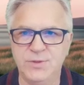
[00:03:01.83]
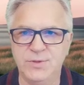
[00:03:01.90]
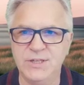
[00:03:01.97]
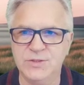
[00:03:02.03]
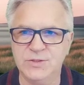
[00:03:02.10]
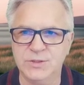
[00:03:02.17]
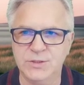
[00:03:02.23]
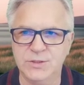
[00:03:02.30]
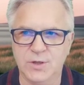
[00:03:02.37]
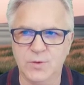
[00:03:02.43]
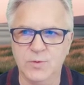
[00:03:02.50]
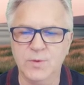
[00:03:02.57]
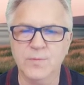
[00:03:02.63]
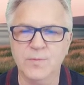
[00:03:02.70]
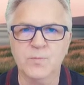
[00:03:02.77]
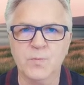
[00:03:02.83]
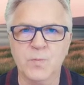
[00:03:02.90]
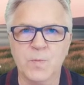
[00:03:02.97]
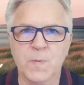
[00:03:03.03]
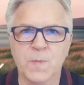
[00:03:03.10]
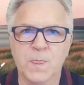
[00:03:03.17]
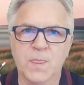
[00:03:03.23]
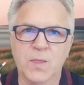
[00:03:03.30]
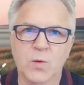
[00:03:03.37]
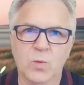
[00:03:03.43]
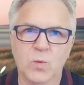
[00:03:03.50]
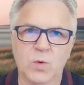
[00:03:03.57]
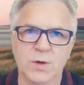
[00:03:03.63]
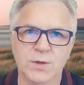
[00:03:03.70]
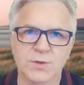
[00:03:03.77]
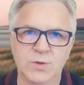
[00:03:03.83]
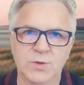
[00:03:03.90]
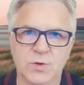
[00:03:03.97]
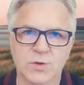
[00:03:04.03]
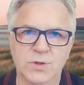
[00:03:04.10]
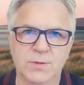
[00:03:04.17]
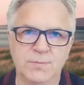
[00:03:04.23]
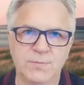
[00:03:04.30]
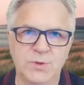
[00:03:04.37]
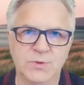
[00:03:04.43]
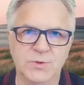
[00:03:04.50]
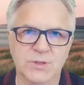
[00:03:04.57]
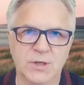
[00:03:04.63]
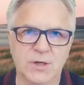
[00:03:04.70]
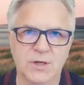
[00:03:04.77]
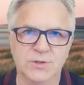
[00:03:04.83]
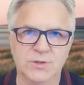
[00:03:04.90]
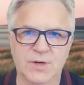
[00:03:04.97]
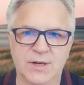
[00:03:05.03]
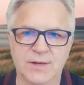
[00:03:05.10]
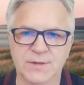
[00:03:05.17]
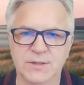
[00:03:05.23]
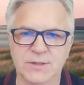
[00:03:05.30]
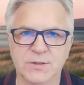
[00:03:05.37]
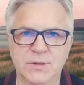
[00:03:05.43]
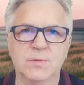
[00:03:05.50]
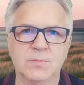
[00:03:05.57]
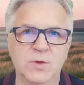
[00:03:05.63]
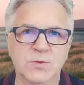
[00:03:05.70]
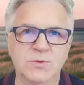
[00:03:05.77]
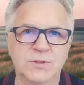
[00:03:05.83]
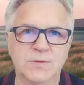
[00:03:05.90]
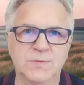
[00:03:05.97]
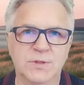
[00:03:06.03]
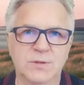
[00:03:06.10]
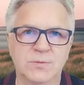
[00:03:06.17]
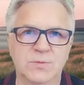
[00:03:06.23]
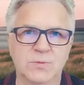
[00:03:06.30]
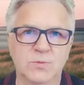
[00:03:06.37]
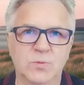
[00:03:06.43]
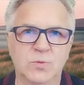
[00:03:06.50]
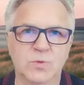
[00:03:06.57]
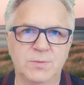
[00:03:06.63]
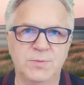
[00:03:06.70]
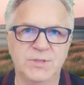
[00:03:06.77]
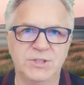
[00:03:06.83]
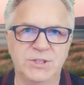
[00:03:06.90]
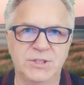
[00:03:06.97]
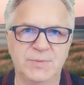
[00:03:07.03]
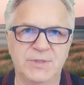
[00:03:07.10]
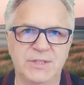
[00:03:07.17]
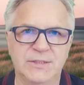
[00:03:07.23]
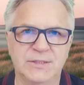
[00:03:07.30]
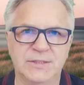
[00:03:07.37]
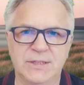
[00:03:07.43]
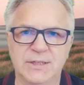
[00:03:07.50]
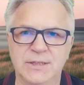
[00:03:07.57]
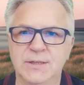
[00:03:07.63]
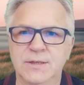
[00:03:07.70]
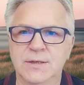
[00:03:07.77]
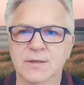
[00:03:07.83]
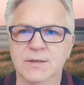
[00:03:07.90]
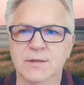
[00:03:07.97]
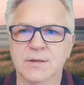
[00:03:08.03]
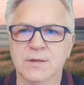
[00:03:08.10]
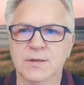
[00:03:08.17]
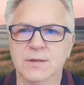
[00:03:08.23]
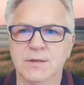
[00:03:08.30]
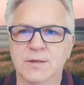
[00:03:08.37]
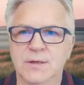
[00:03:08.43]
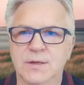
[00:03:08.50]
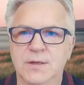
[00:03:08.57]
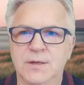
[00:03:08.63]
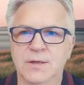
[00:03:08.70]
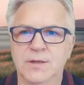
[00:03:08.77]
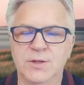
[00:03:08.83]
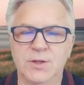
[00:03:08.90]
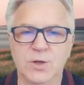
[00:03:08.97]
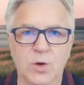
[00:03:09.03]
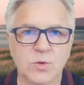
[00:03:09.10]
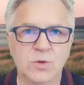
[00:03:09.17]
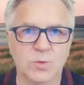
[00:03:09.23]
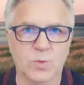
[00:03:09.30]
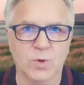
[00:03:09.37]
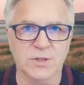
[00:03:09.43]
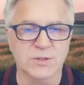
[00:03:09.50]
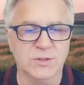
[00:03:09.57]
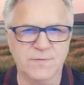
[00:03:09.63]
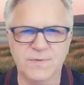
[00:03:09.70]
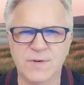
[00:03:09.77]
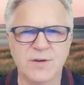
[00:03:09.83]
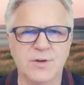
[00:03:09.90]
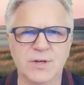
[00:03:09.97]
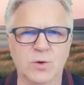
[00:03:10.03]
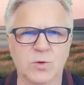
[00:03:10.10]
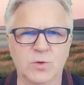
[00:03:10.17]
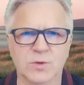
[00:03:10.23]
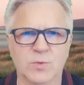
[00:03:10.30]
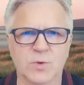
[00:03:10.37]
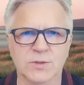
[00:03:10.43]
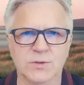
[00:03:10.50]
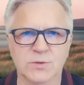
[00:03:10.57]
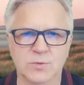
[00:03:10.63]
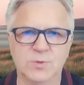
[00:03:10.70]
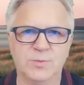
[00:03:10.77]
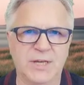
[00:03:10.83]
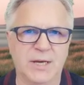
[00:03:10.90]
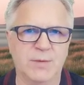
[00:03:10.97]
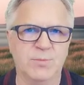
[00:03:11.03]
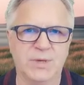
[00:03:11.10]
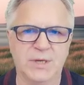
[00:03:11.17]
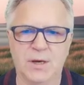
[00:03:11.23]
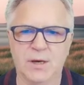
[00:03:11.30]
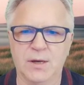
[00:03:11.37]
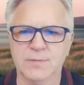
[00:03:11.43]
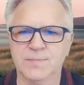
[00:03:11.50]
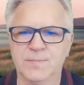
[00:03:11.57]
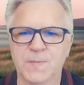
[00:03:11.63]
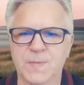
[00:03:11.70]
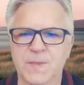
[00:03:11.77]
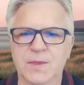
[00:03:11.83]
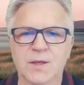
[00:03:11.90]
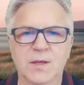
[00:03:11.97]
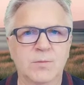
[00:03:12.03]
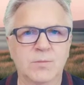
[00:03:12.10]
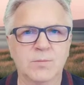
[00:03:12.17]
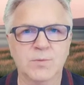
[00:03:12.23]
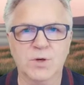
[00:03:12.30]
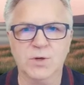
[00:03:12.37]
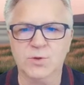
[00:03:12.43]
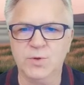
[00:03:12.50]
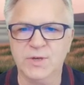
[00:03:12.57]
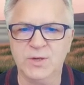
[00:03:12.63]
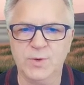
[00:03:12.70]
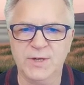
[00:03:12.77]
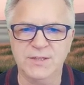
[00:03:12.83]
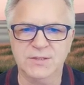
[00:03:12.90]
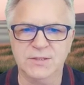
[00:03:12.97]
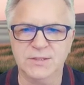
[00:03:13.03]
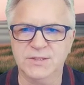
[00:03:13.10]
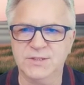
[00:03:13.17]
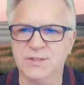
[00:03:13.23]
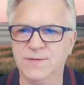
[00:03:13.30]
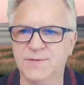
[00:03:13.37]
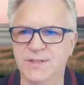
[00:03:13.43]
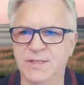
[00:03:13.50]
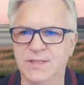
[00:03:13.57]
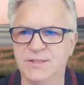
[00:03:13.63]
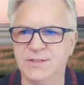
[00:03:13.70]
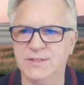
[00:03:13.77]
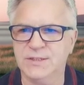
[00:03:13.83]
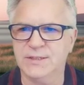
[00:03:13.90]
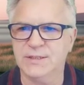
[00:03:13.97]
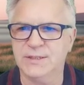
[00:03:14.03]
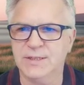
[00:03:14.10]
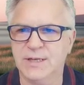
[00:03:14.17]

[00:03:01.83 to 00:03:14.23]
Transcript: you need to know what your computer hard drive is. Most of them will be GPT. The older ones, very older ones, will be MBR. But a quick way to discover this